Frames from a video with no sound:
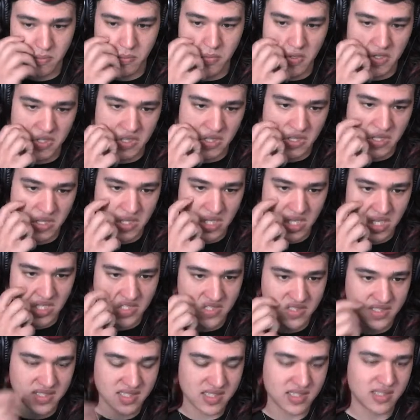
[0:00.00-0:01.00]
But
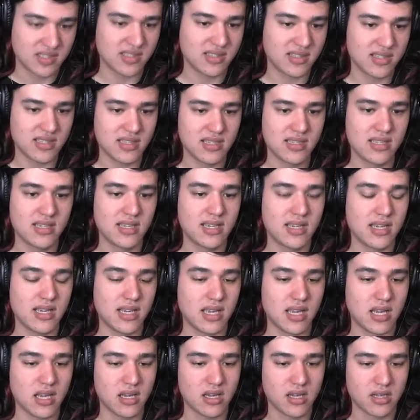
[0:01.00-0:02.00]
this just
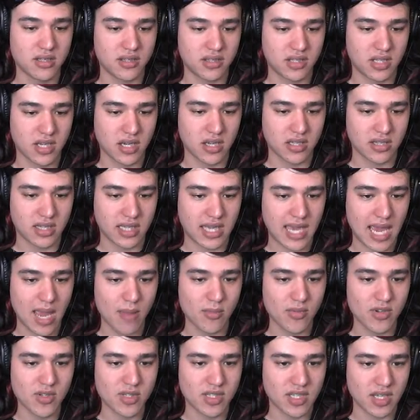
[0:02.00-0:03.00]
Oh, God. The
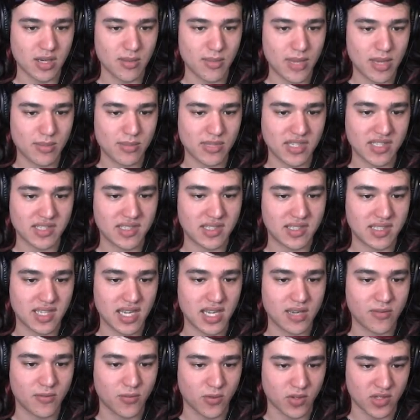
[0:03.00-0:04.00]
camera's gonna make me
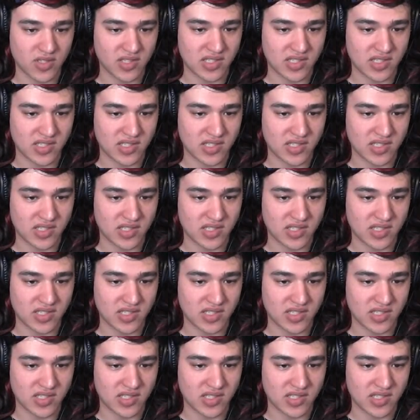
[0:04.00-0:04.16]
sick for a